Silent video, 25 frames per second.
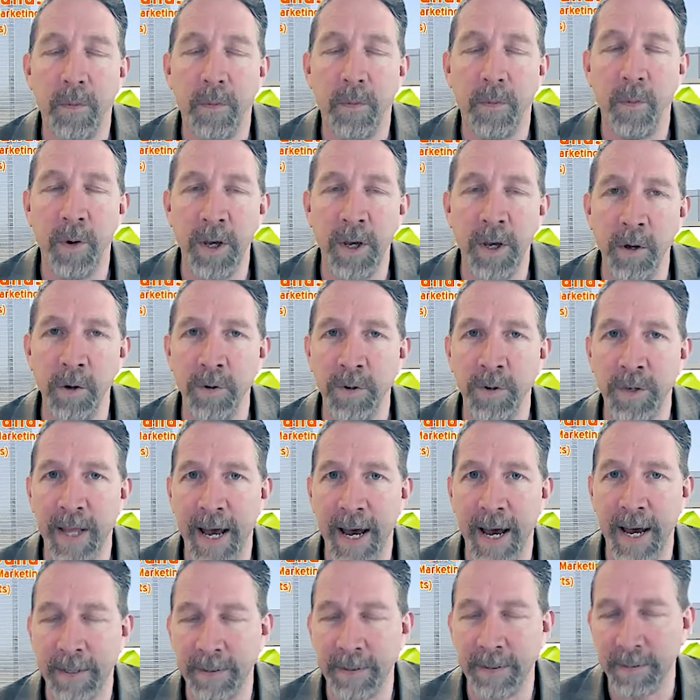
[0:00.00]
we use
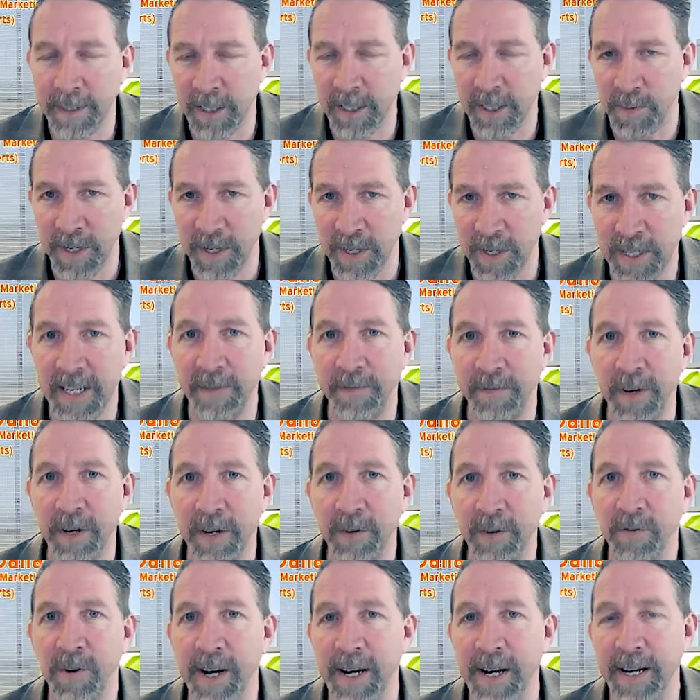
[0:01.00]
that specific
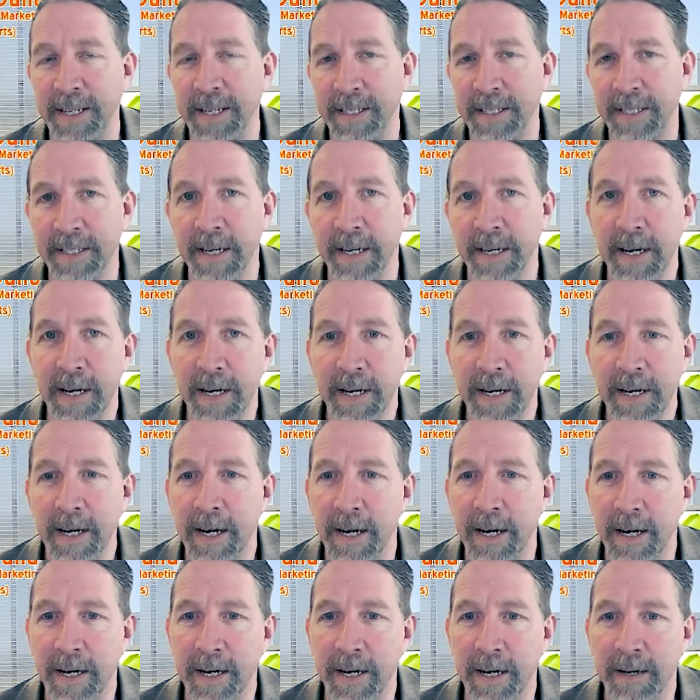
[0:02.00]
phrase,
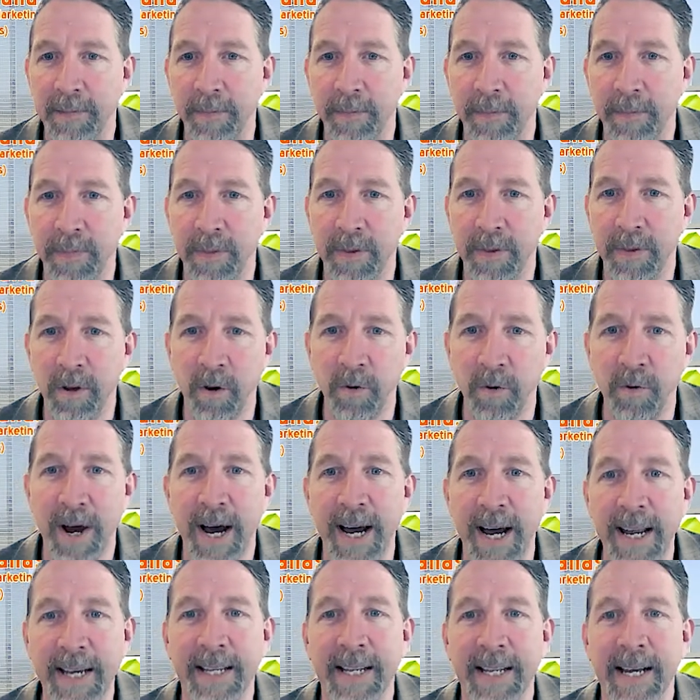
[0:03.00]

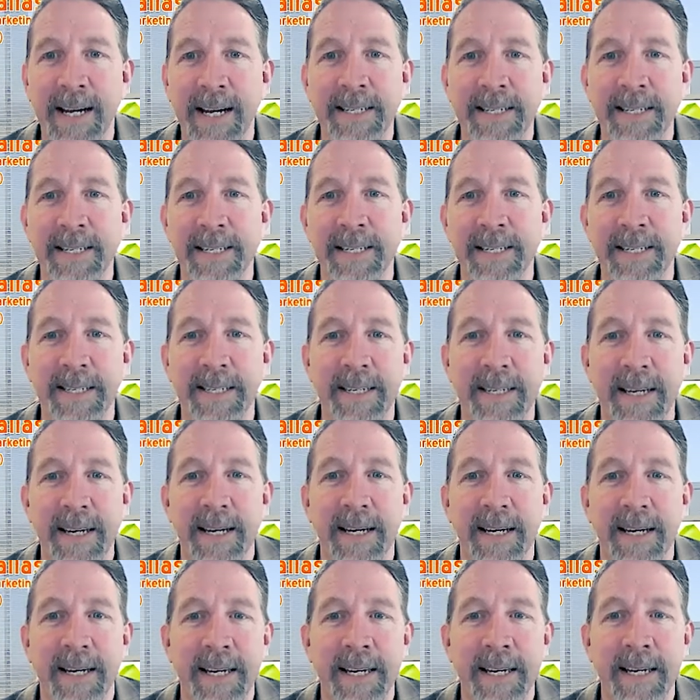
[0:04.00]
karate classes
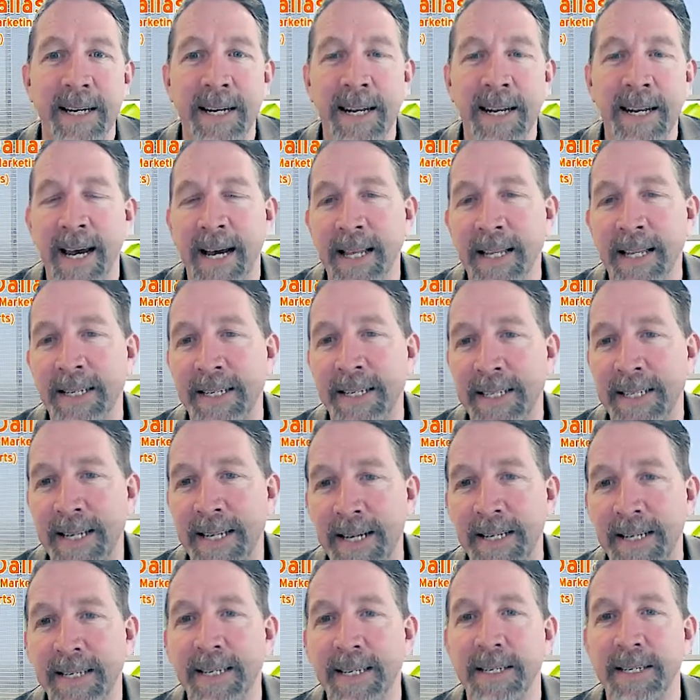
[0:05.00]
in Dallas,
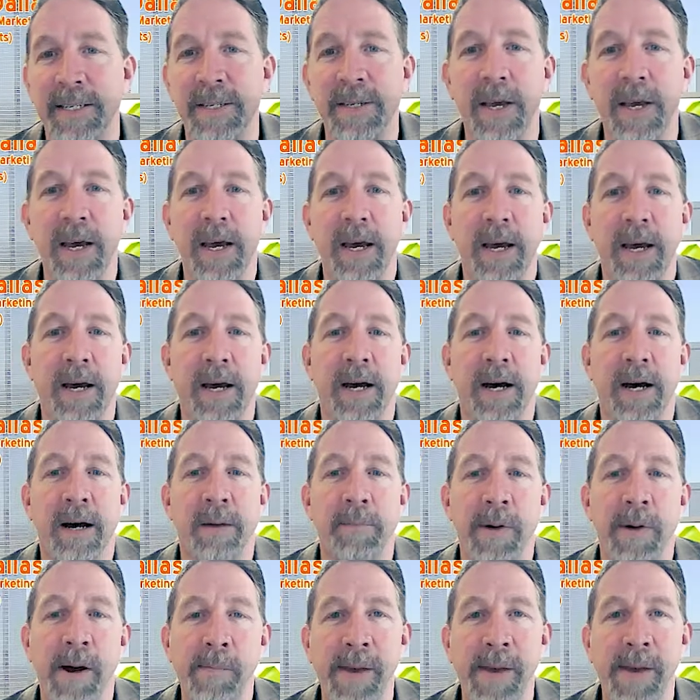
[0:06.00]
Texas,
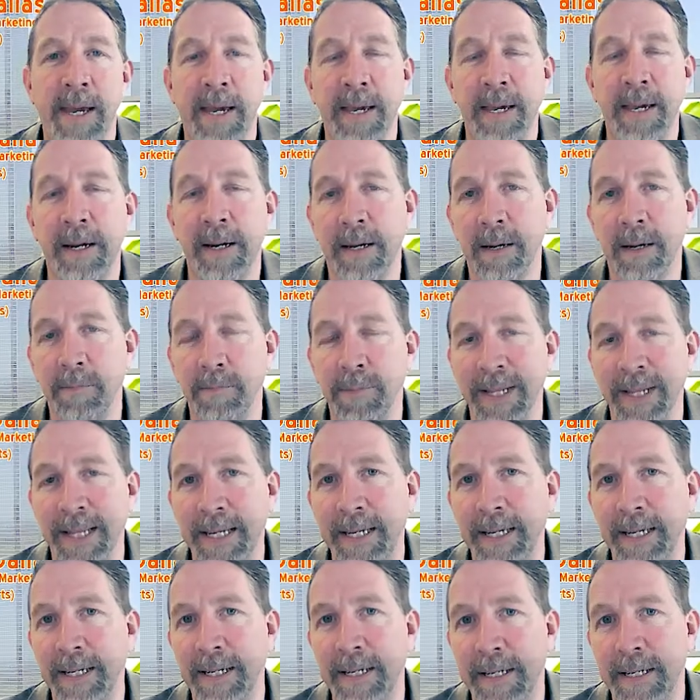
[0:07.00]
by making it a
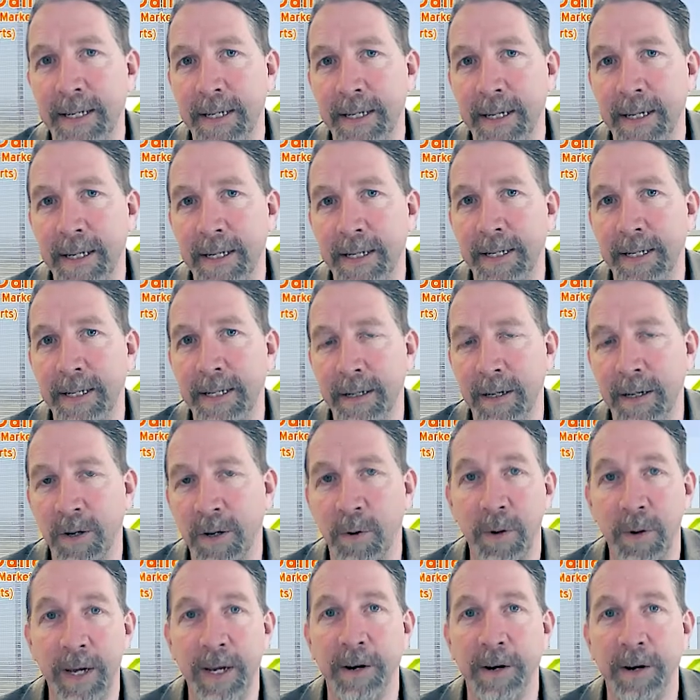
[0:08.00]
complete,
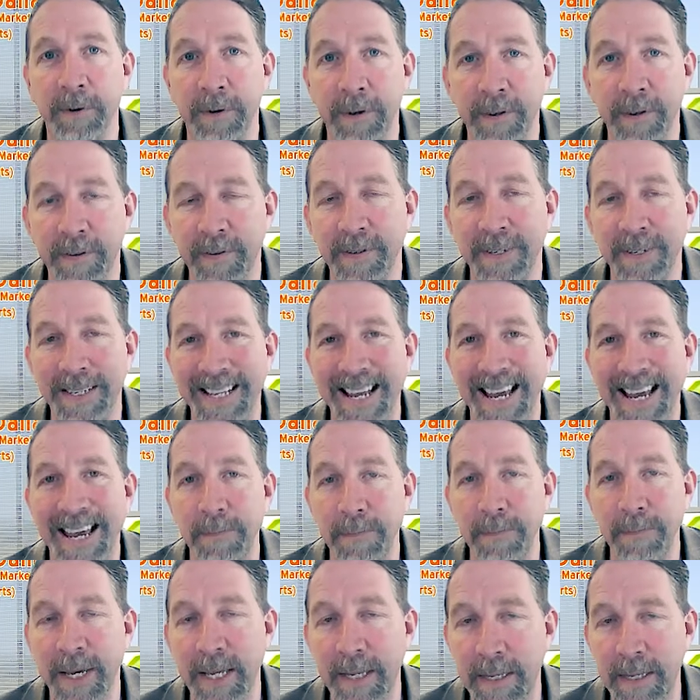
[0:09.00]
coherent
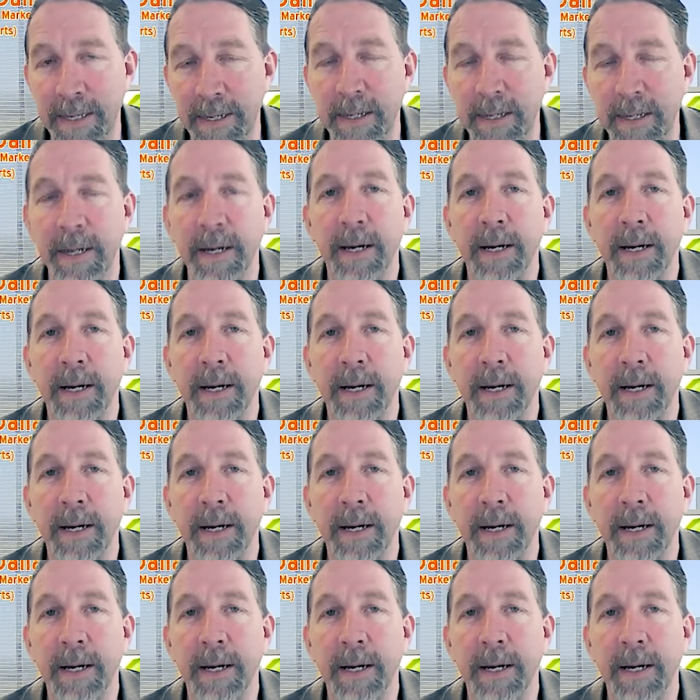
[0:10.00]
statement.